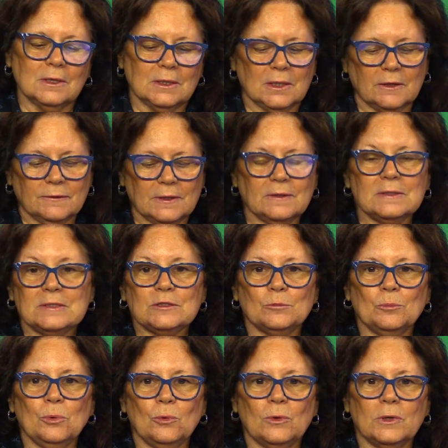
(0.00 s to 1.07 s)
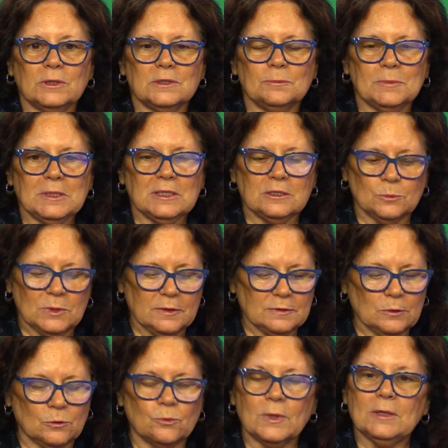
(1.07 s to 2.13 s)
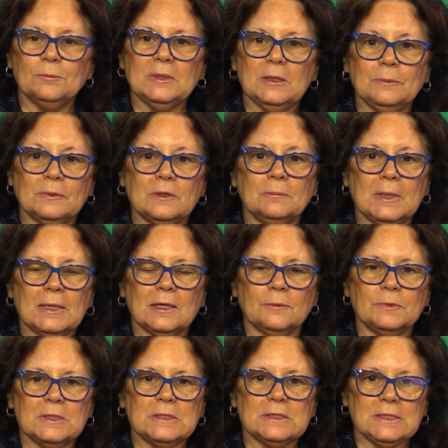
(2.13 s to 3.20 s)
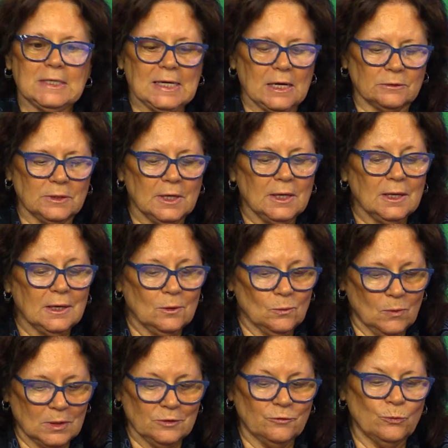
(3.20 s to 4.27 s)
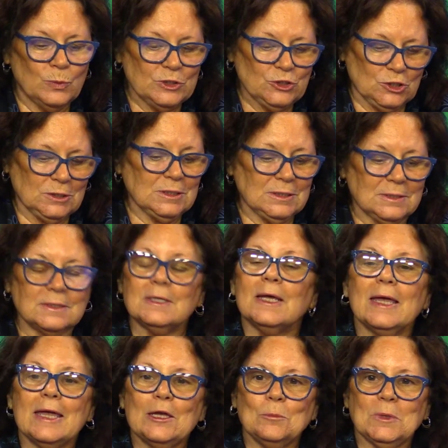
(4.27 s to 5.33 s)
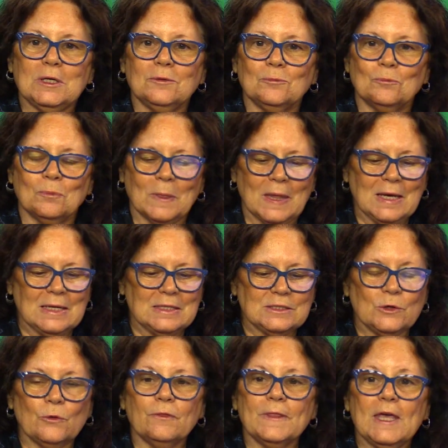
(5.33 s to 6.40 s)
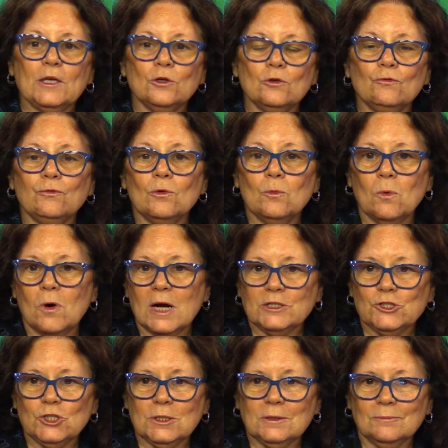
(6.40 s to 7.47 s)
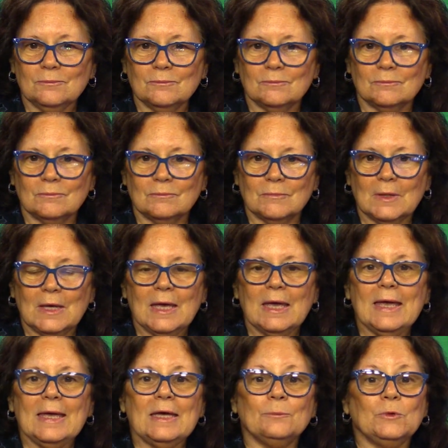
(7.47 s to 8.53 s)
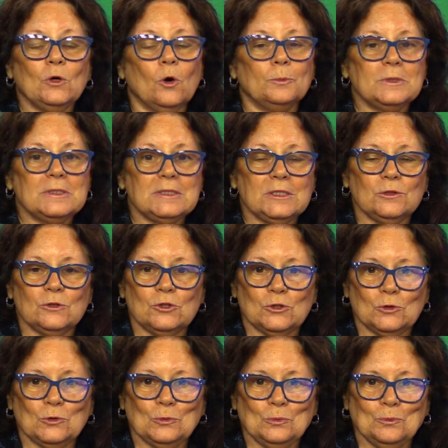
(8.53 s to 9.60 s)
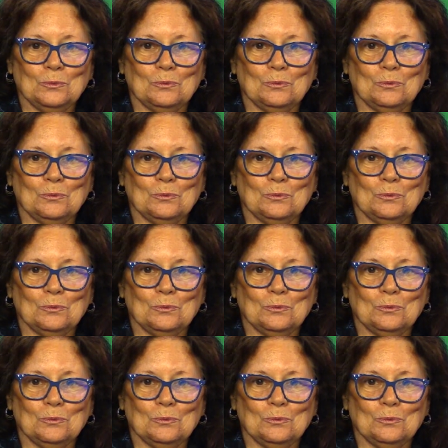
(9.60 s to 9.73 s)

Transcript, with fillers: I think it's important because we have some great people to make up this town, one of which is Amy. So thank you for watching, and we hope to see you soon